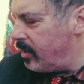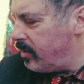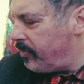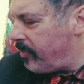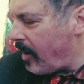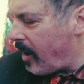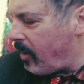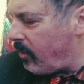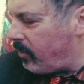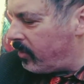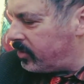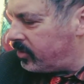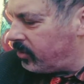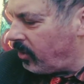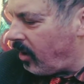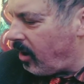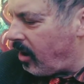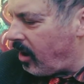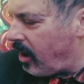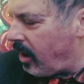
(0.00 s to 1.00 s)
the power
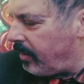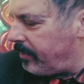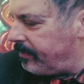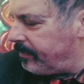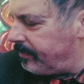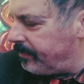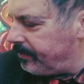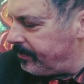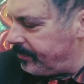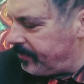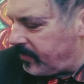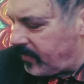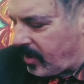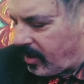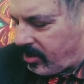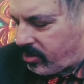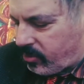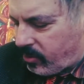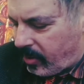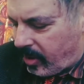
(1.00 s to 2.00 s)
draw
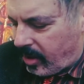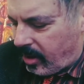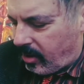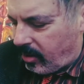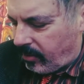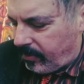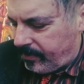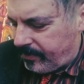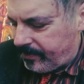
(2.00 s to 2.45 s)
as well.